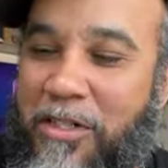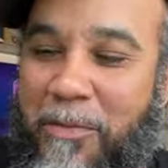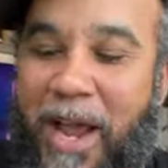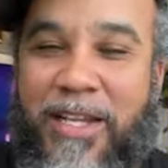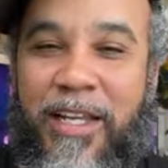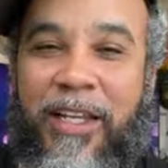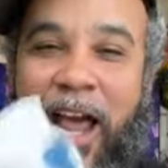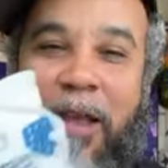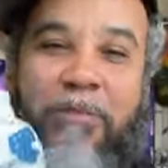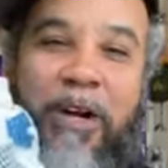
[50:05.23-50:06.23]
Smash that
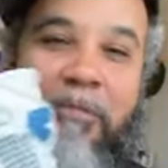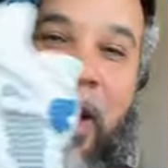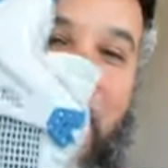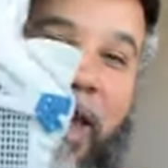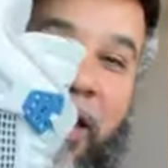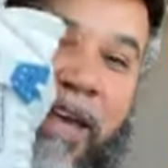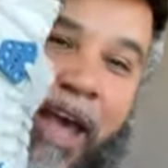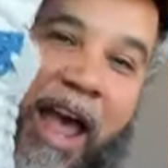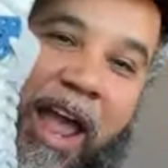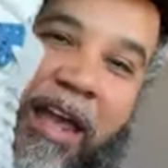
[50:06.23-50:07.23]
like button, man.
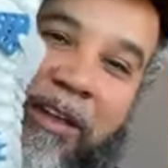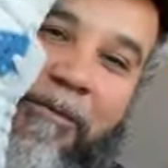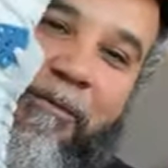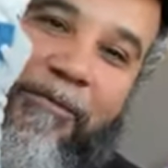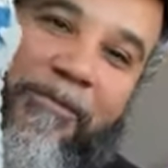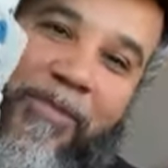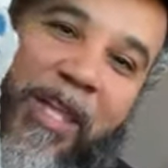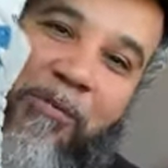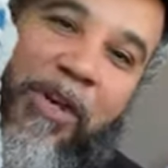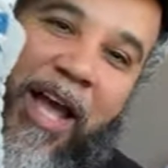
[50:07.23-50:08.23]
Hey,
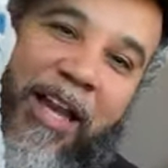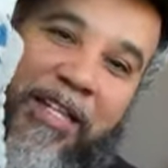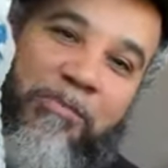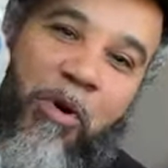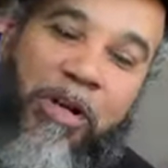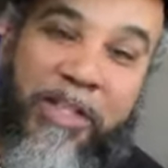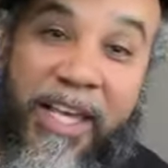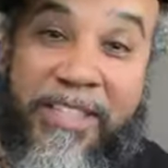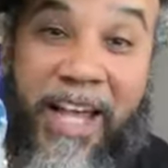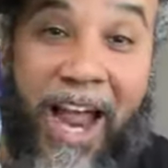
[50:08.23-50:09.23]
we got these boys.
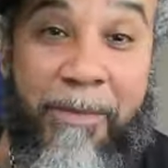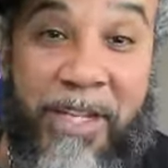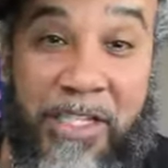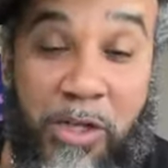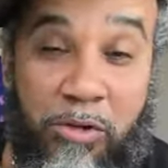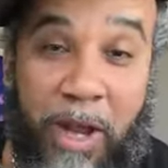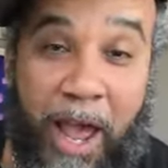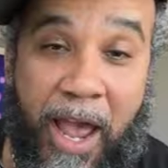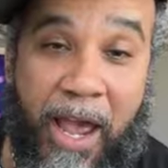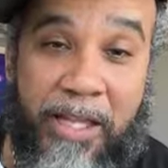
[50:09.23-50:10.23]
These came in two
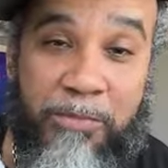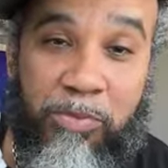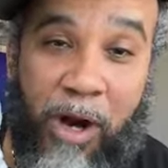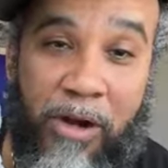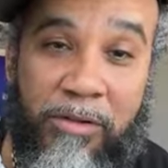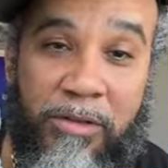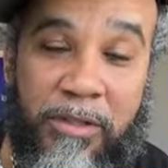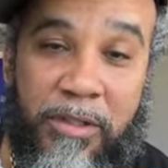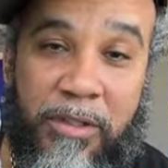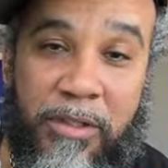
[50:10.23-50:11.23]
days, bro.
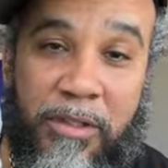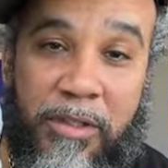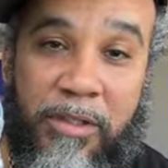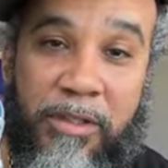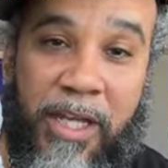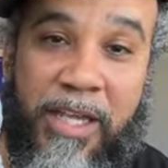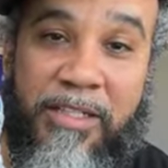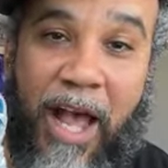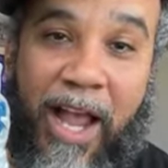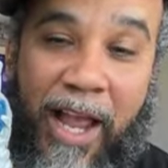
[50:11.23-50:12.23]

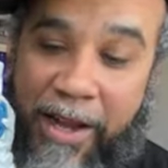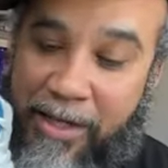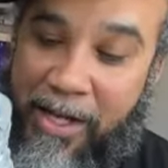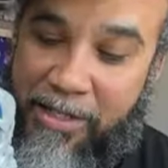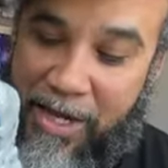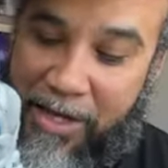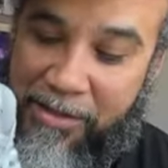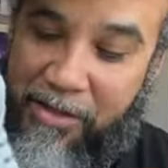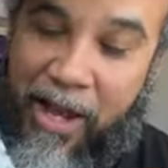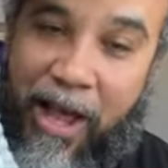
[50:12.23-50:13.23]
These I got these
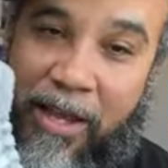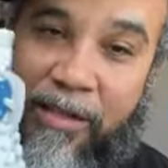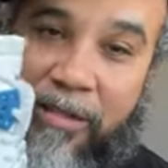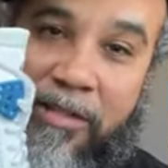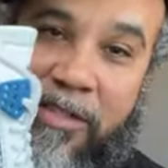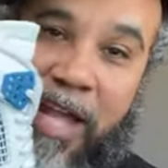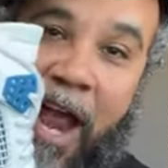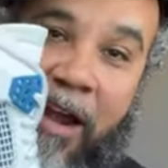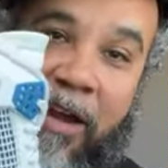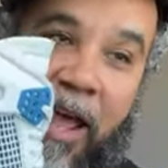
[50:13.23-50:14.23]
yesterday,
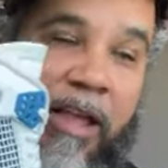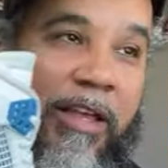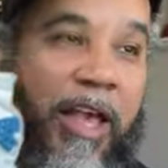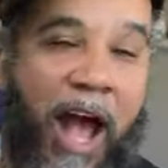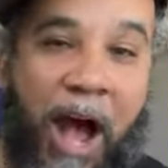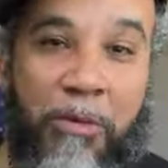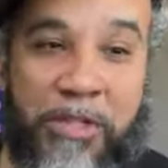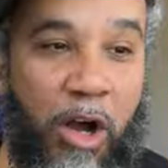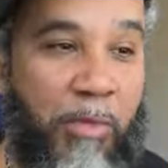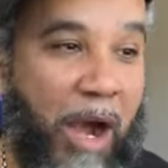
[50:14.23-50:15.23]
Saturday. I was
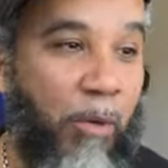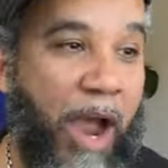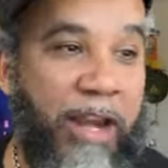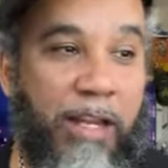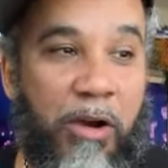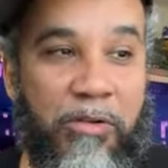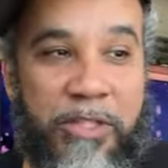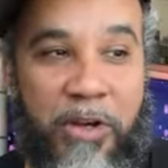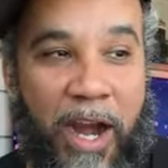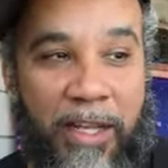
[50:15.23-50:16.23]
on my way to go
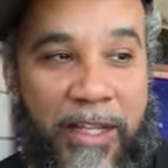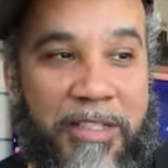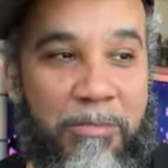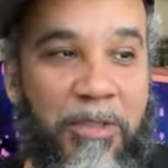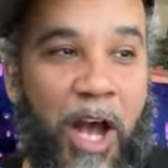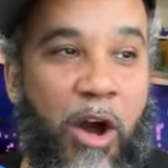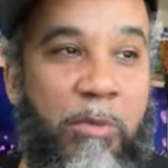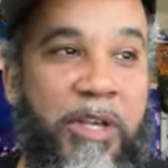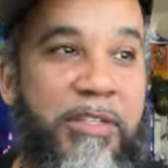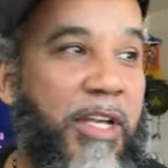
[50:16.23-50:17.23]
try to get some
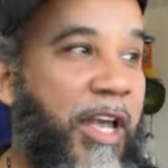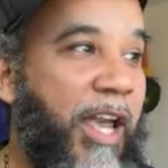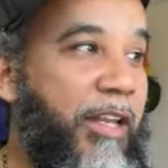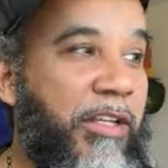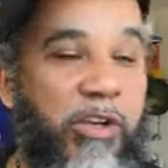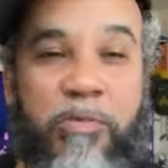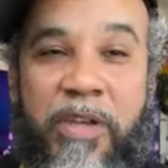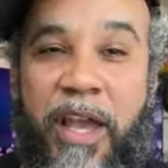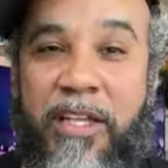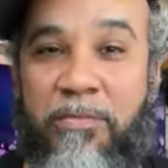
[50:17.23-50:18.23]
Kobe's, and the
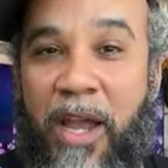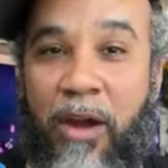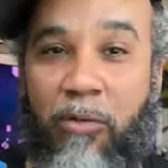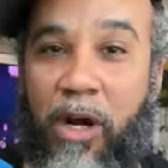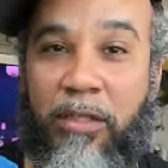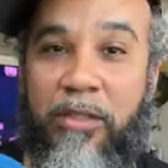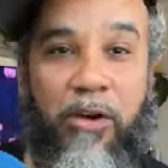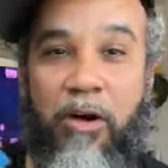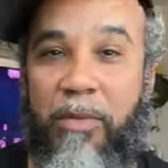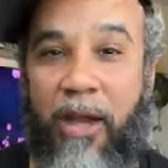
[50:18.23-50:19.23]
UPS man rung the
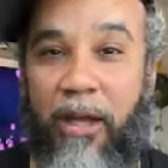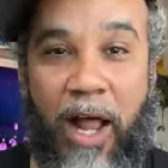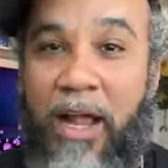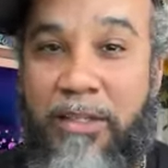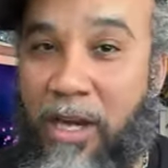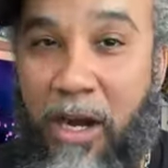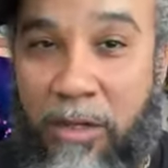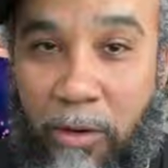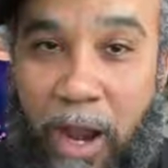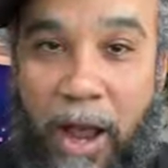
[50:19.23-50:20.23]
doorbell. I turned
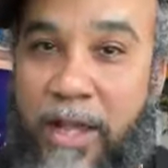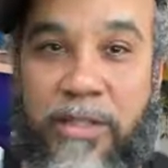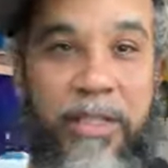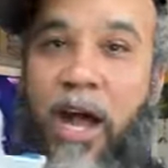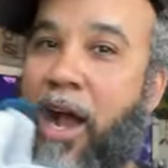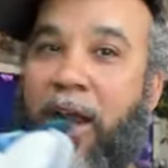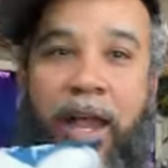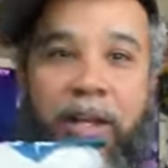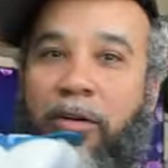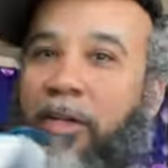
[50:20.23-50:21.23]
around. I said, "No, I
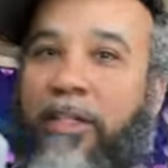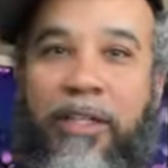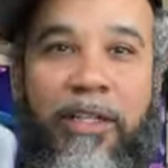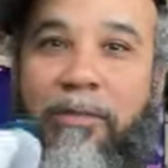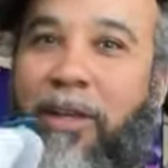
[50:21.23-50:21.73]
gotta go get them."